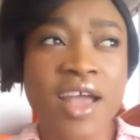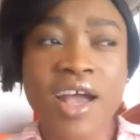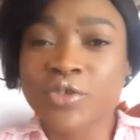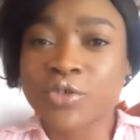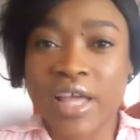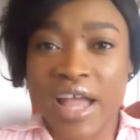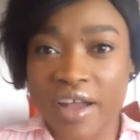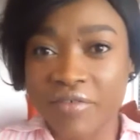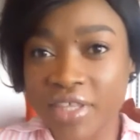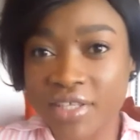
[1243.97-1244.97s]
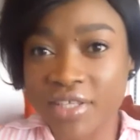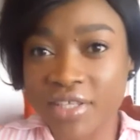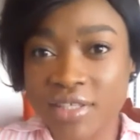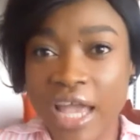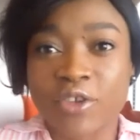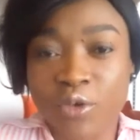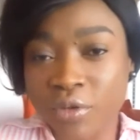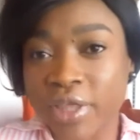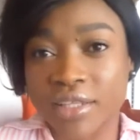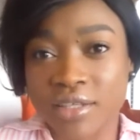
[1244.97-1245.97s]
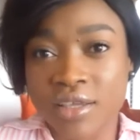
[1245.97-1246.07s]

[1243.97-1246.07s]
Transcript: I shouldn't have this. I know that.